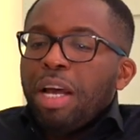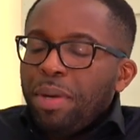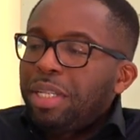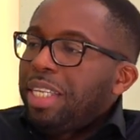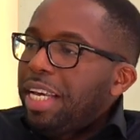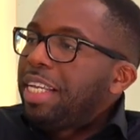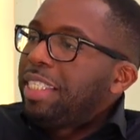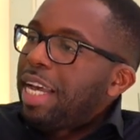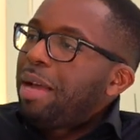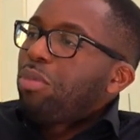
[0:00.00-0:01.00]
I mean, taking
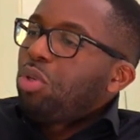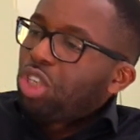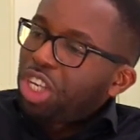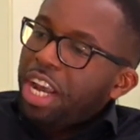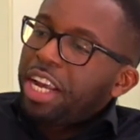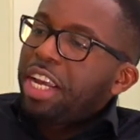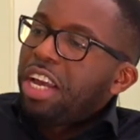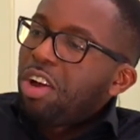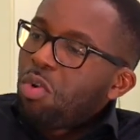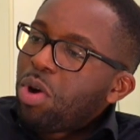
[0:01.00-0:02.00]
time to check
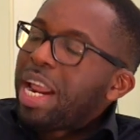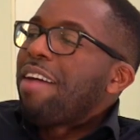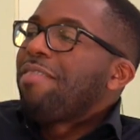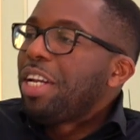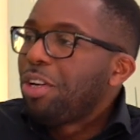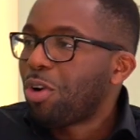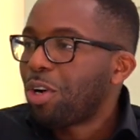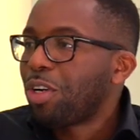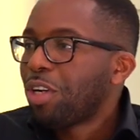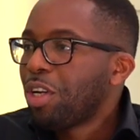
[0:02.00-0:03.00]
what have they done.
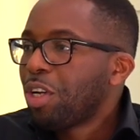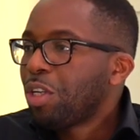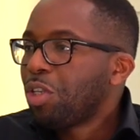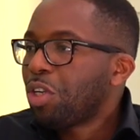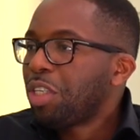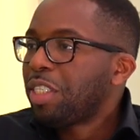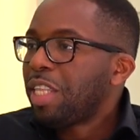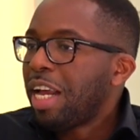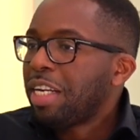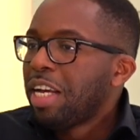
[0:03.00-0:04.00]
Mm. Do you
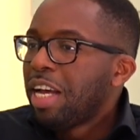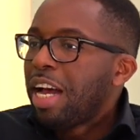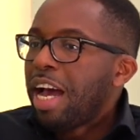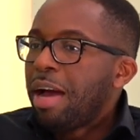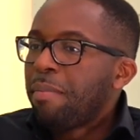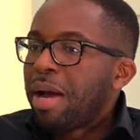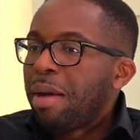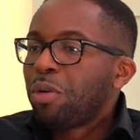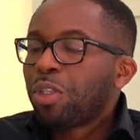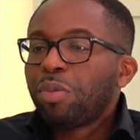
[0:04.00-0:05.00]
understand? Um,
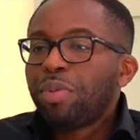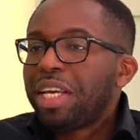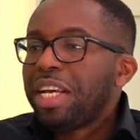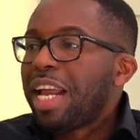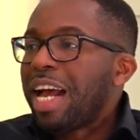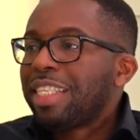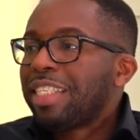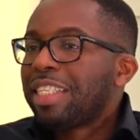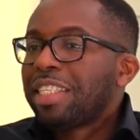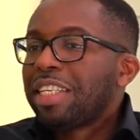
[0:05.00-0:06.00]
I'm not speaking
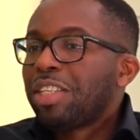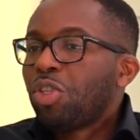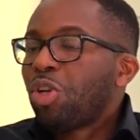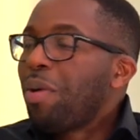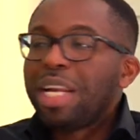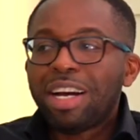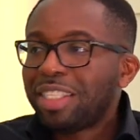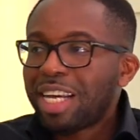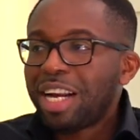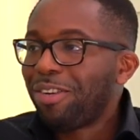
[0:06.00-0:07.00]
as somebody
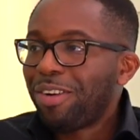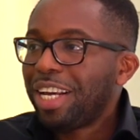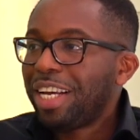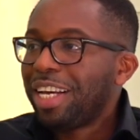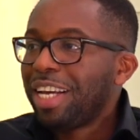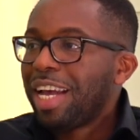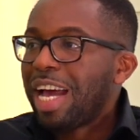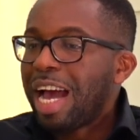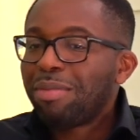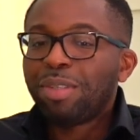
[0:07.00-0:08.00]
outside the ring.
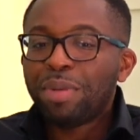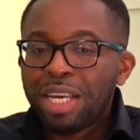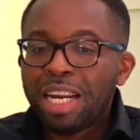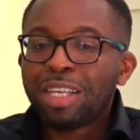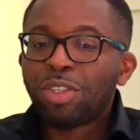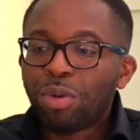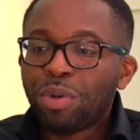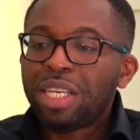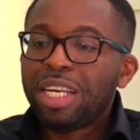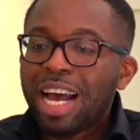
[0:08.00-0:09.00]
I'm speaking as
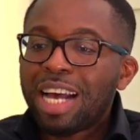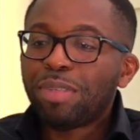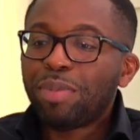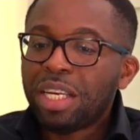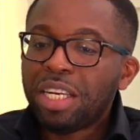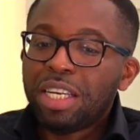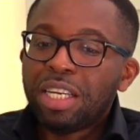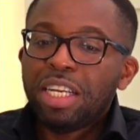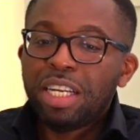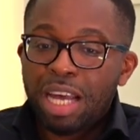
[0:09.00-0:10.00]
somebody that has been in
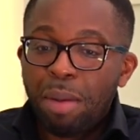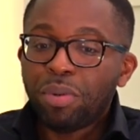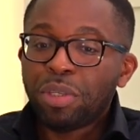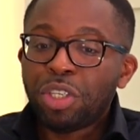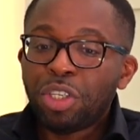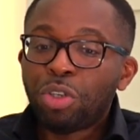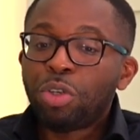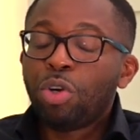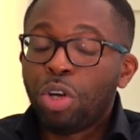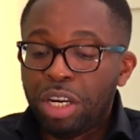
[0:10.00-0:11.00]
that
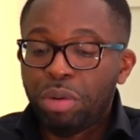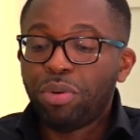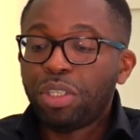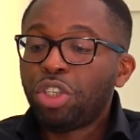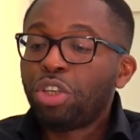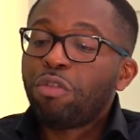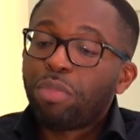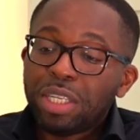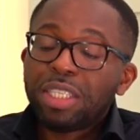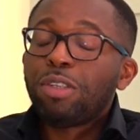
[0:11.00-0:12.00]
position or in the position of
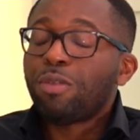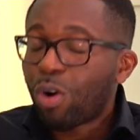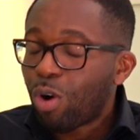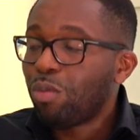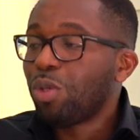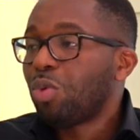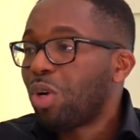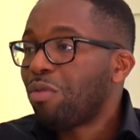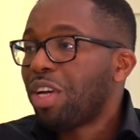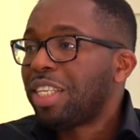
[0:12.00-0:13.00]
politics for almost
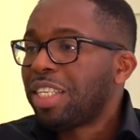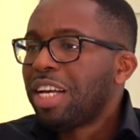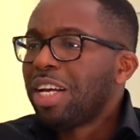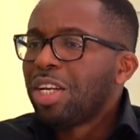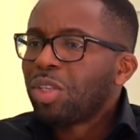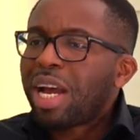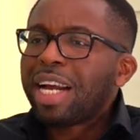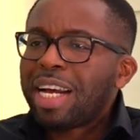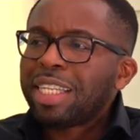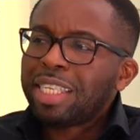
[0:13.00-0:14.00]
12 years. So I
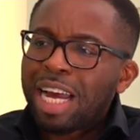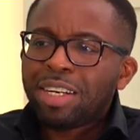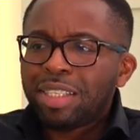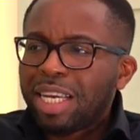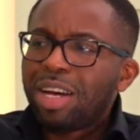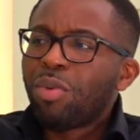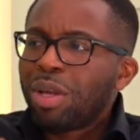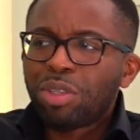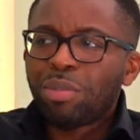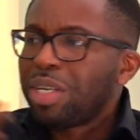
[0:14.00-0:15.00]
can kind of tell
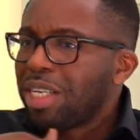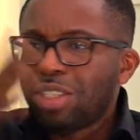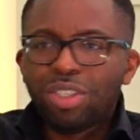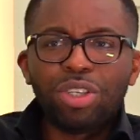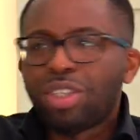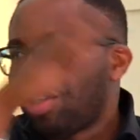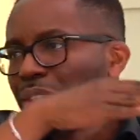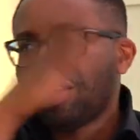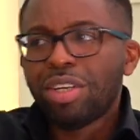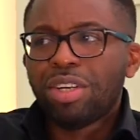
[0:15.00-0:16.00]
when somebody is
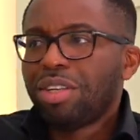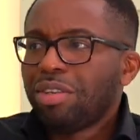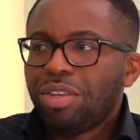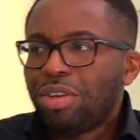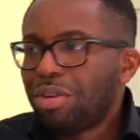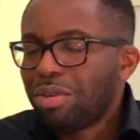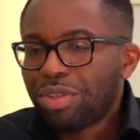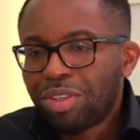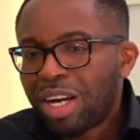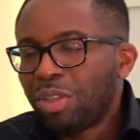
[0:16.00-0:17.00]
just, you know,
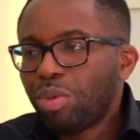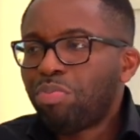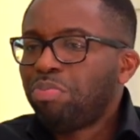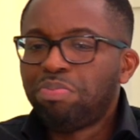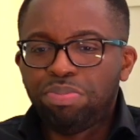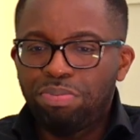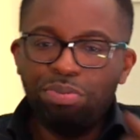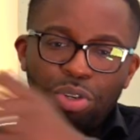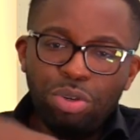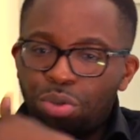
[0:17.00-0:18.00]
trying to,
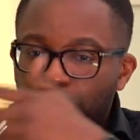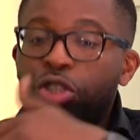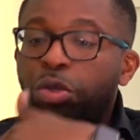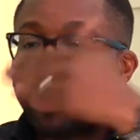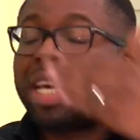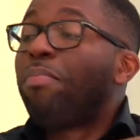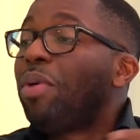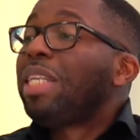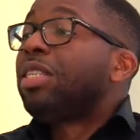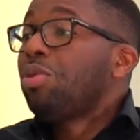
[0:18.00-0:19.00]
you know, just making
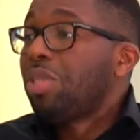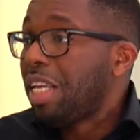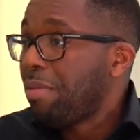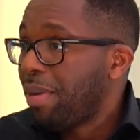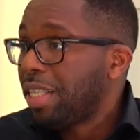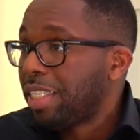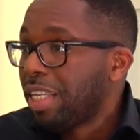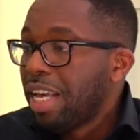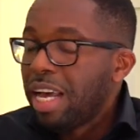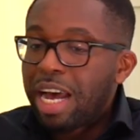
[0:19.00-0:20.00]
political statements.
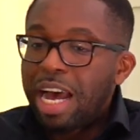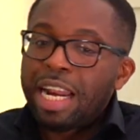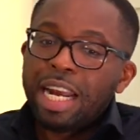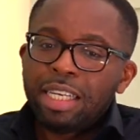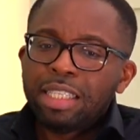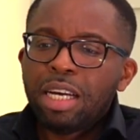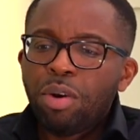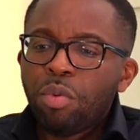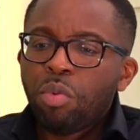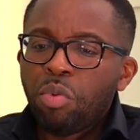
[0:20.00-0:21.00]
Mm. And I can tell
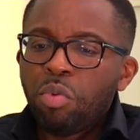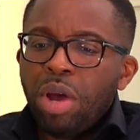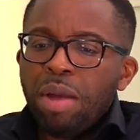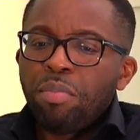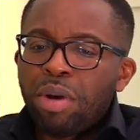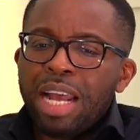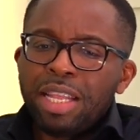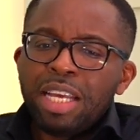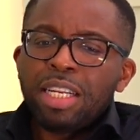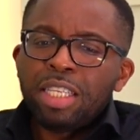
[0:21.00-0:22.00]
when I
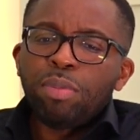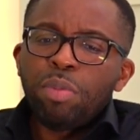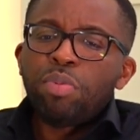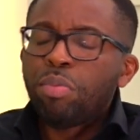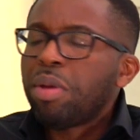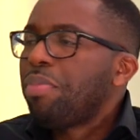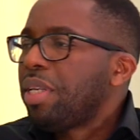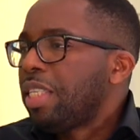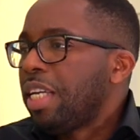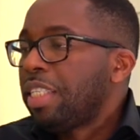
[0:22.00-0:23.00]
think these people mean
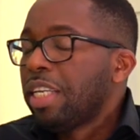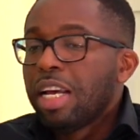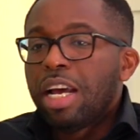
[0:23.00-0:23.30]
business.